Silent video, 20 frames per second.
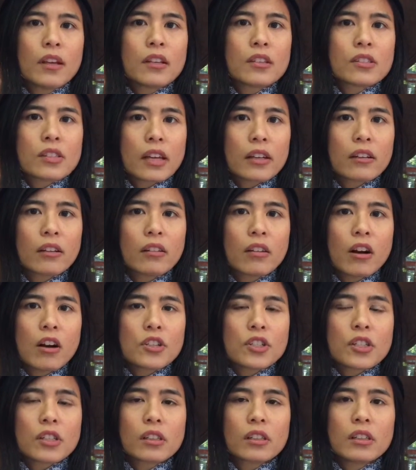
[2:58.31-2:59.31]

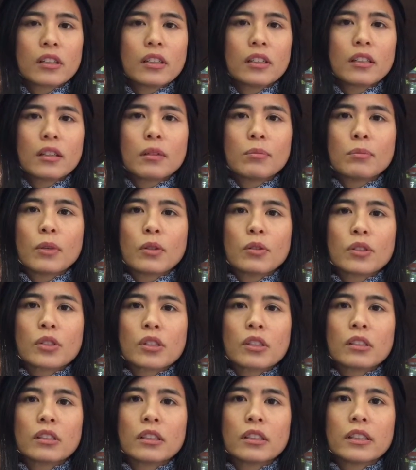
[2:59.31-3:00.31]
psychologically,
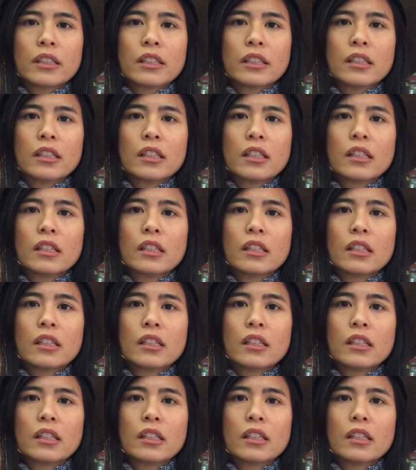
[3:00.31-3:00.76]
emotionally,